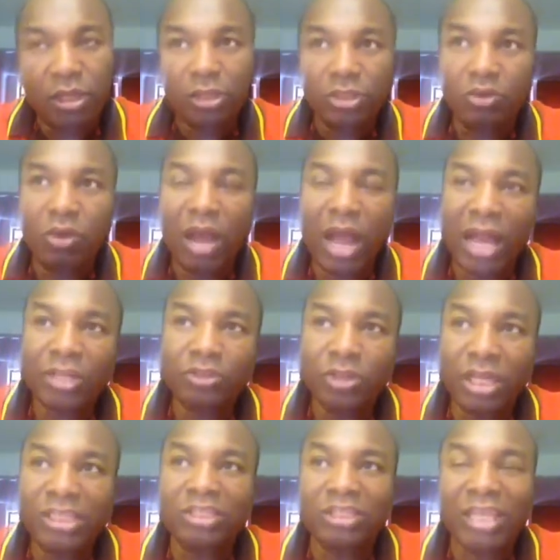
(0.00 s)
You are
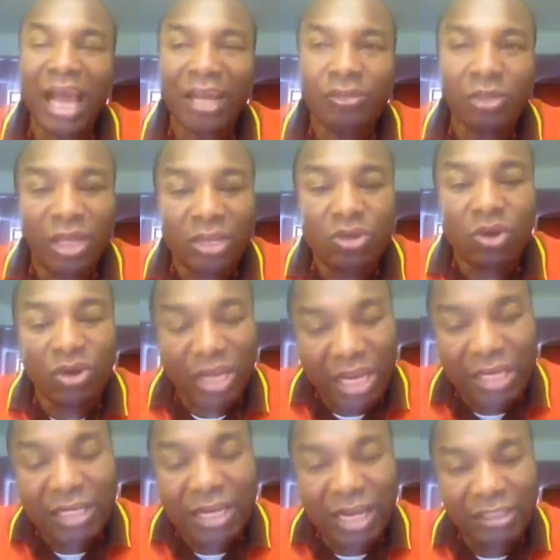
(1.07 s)
actually, it's actually your
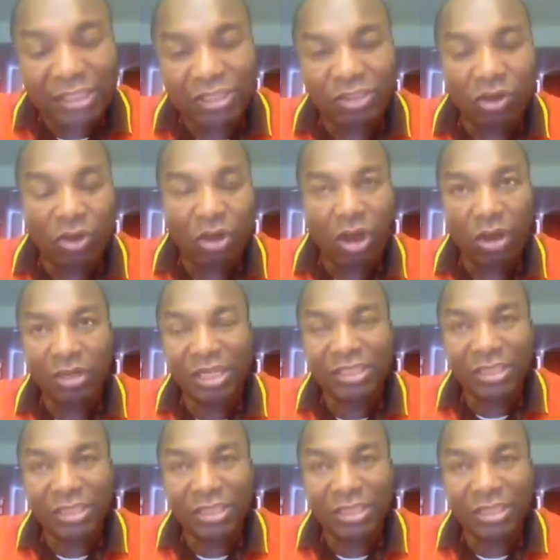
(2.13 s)
need that is your God.